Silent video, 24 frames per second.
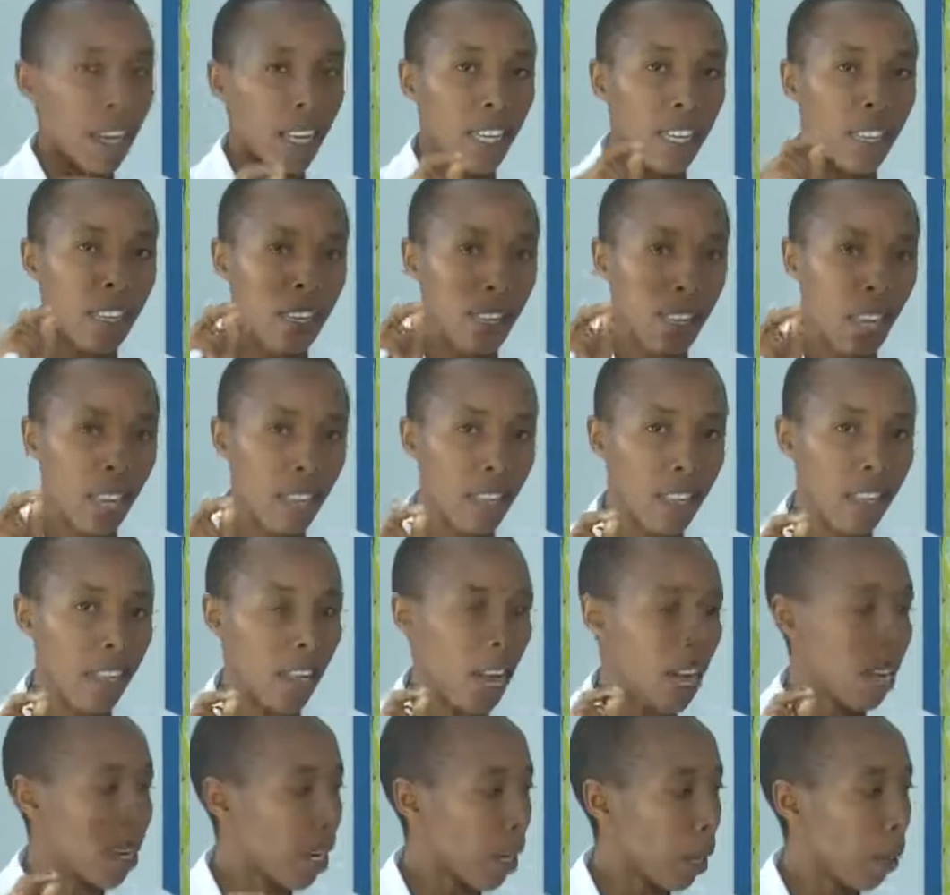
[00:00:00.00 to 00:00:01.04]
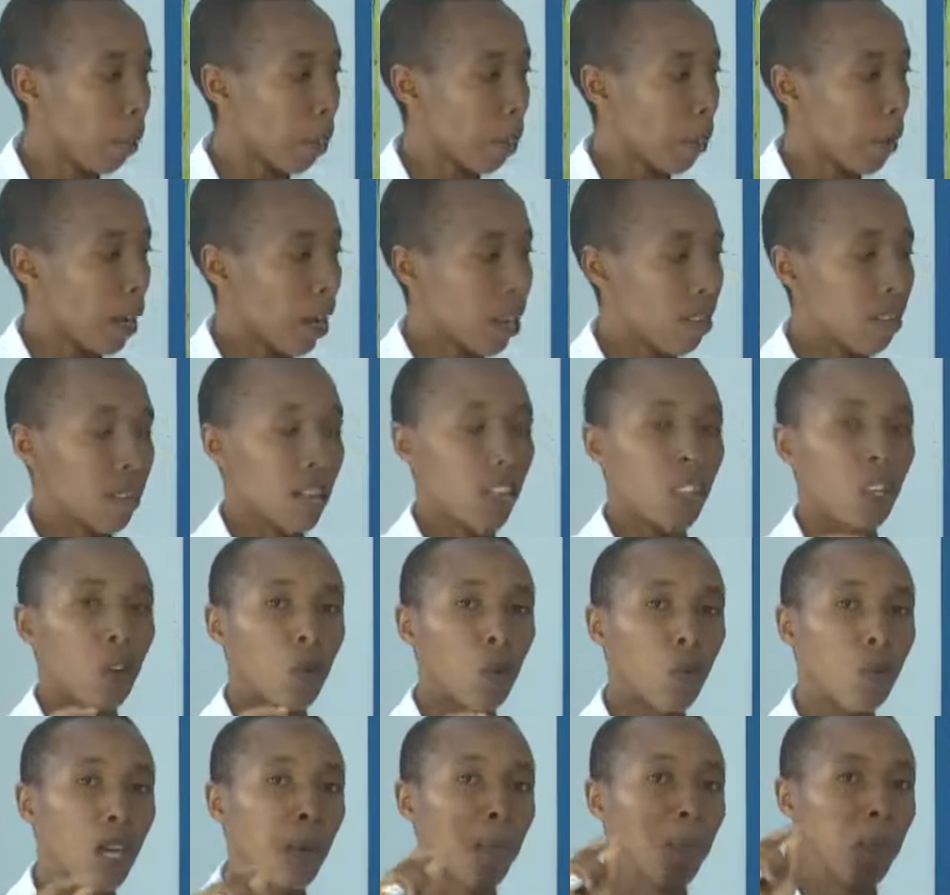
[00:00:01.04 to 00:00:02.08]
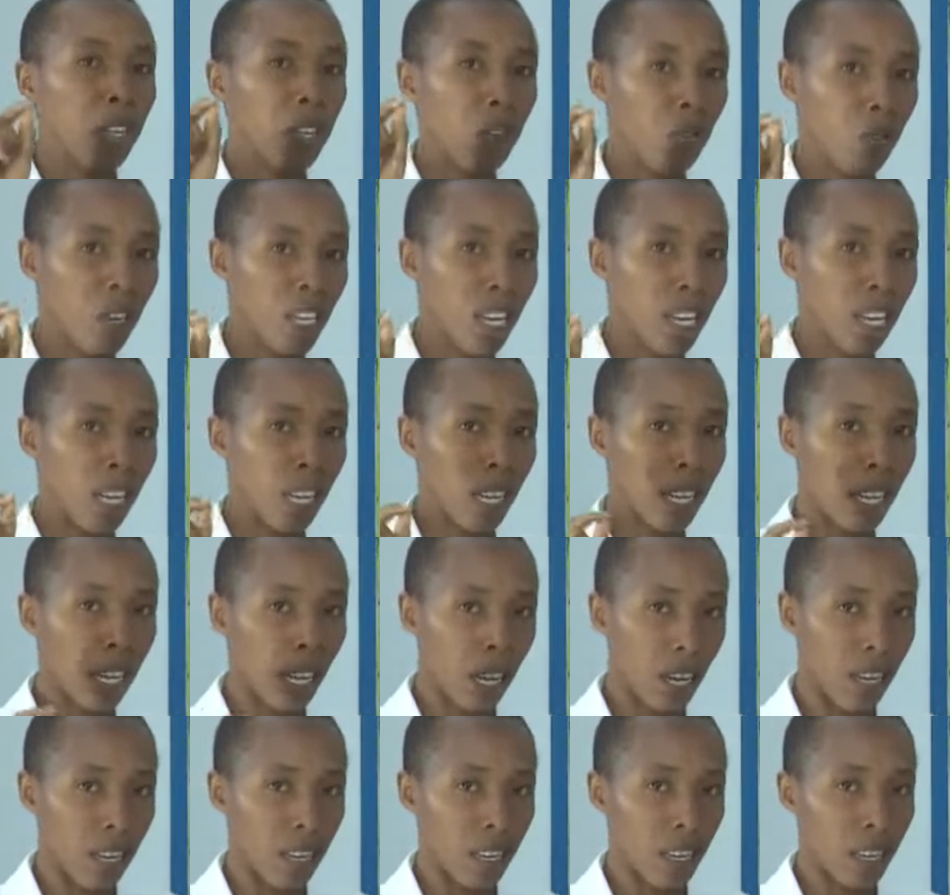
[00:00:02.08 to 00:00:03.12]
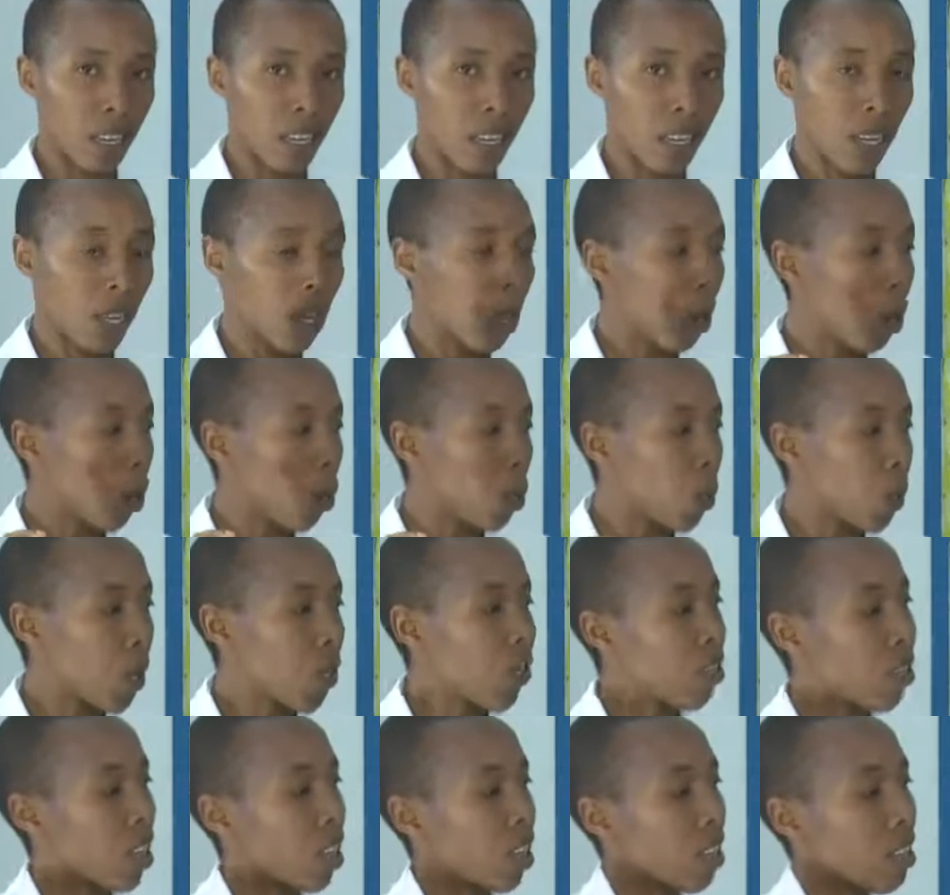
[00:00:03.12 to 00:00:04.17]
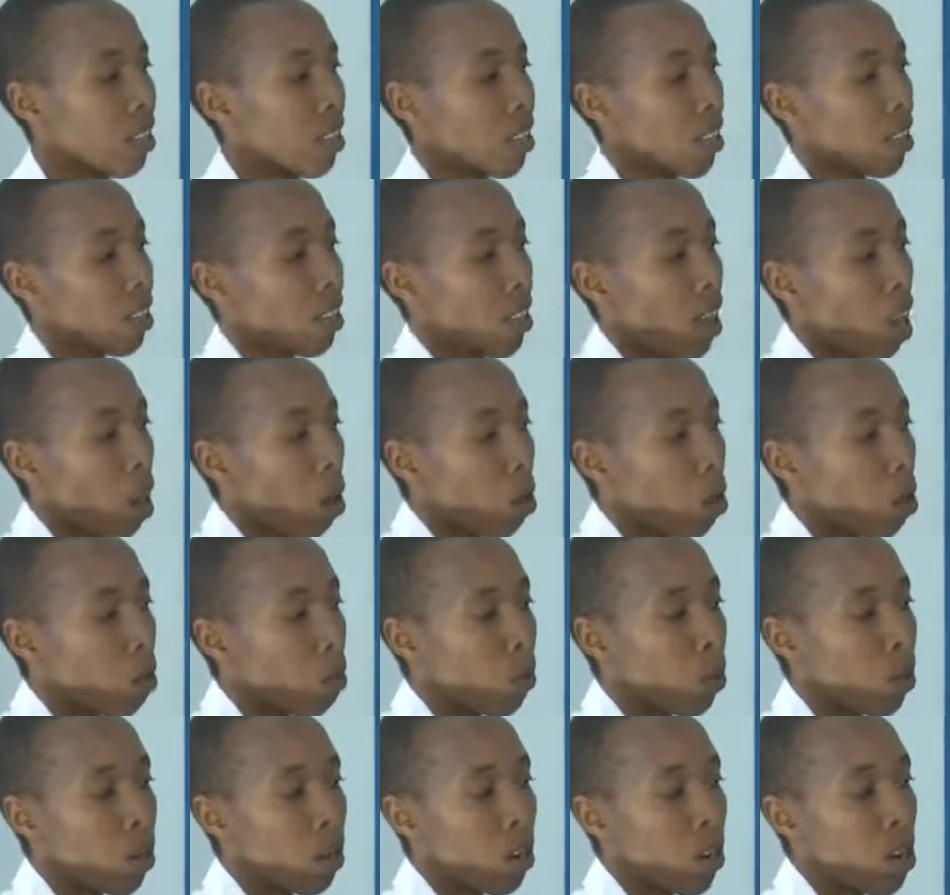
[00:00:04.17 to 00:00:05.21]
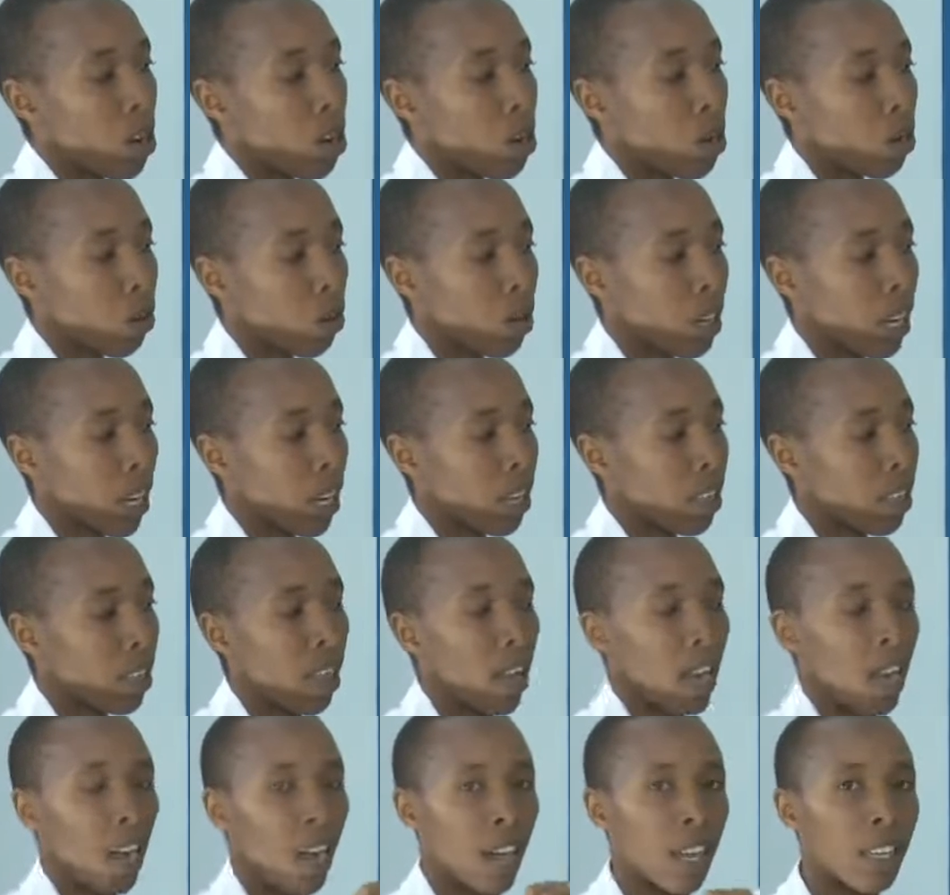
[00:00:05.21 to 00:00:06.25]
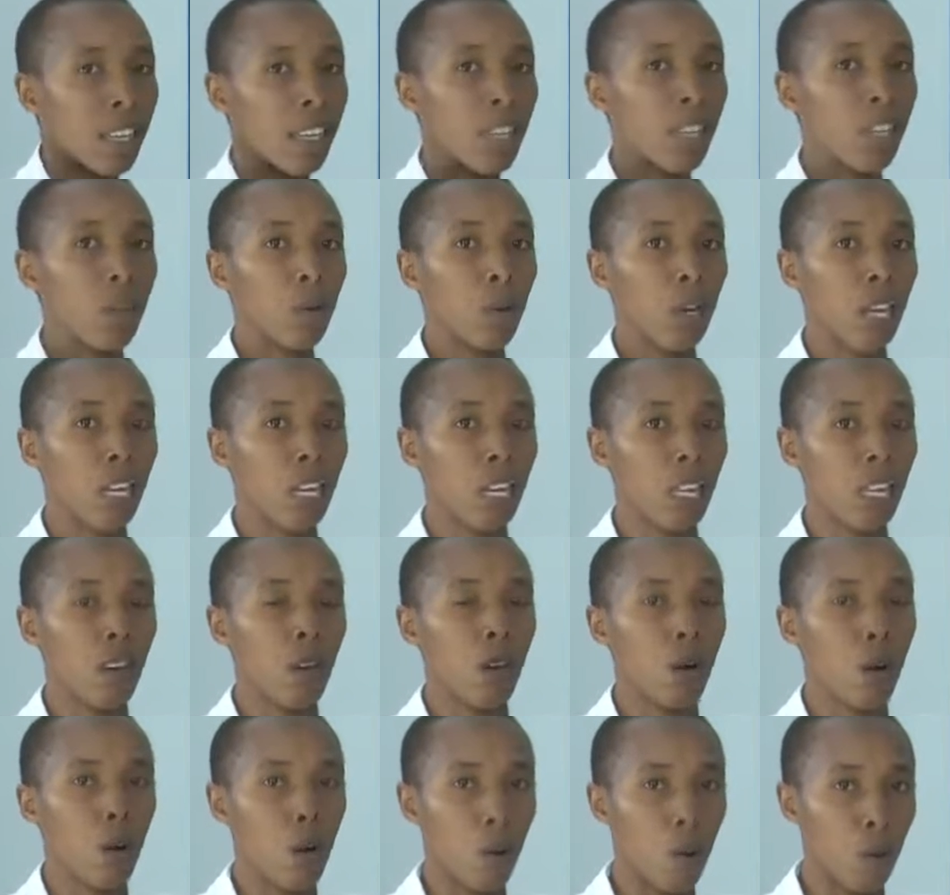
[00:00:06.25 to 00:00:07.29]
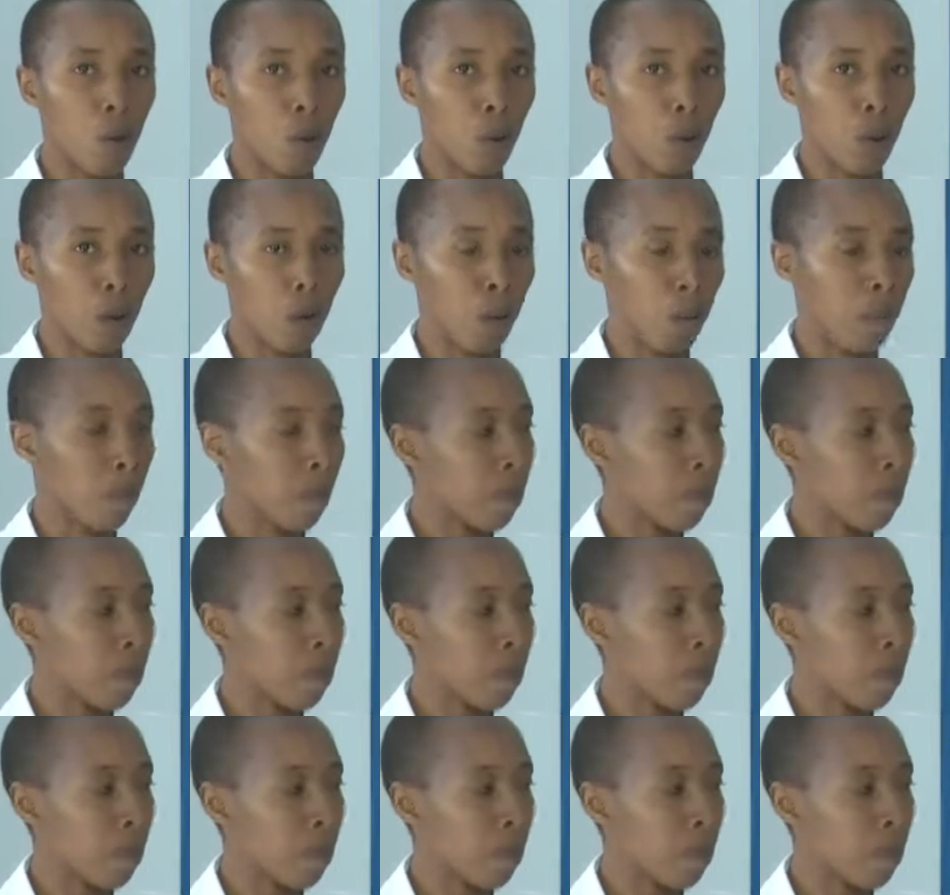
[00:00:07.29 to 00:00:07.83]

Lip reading: It sends an impulse to the pituitary gland, which releases a hormone known as antidiuretic hormone.